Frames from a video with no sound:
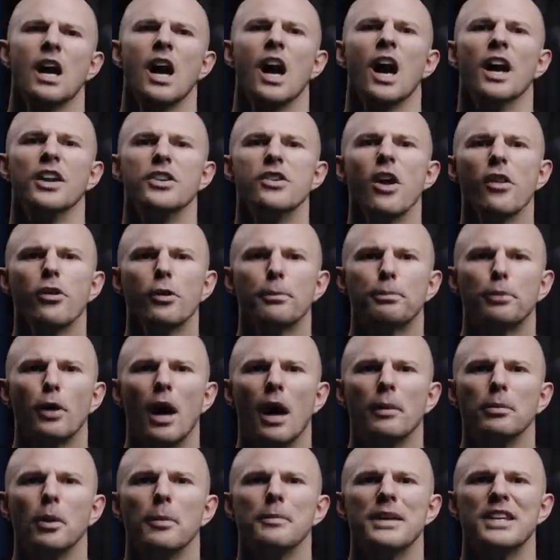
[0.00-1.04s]
Another
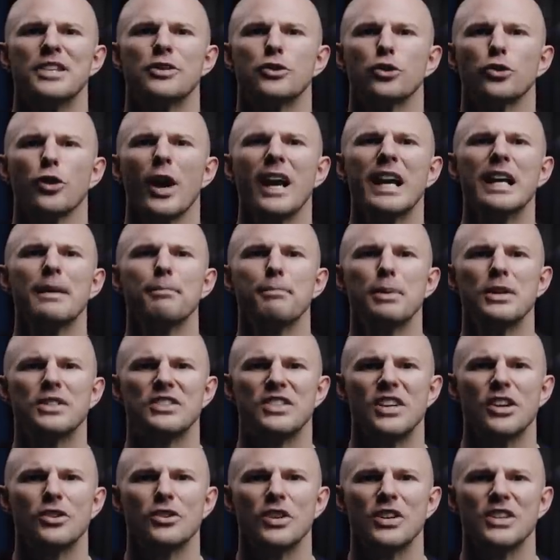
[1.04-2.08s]
problem is training
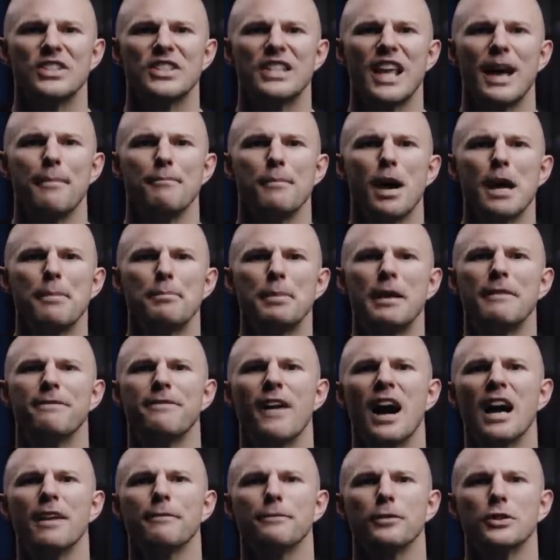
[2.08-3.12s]
positions that might be
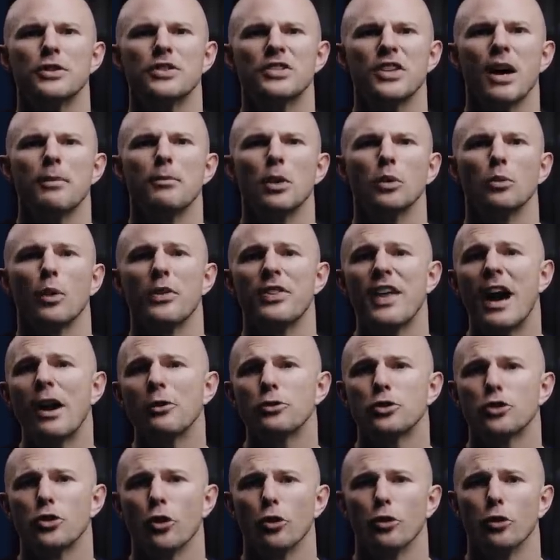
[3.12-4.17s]
fine for someone without
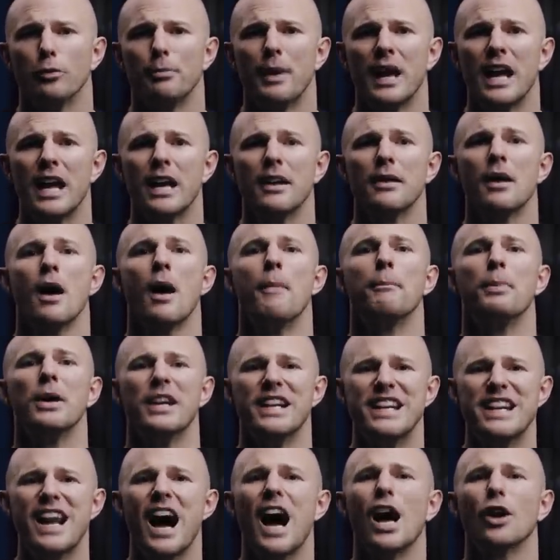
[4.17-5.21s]
shoulder pain, but
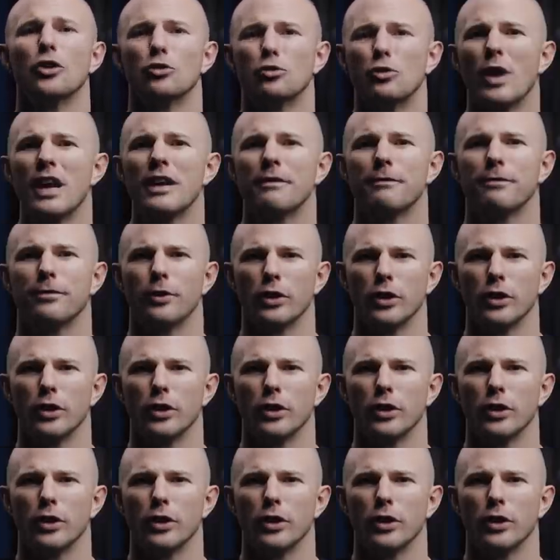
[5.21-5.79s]
not right for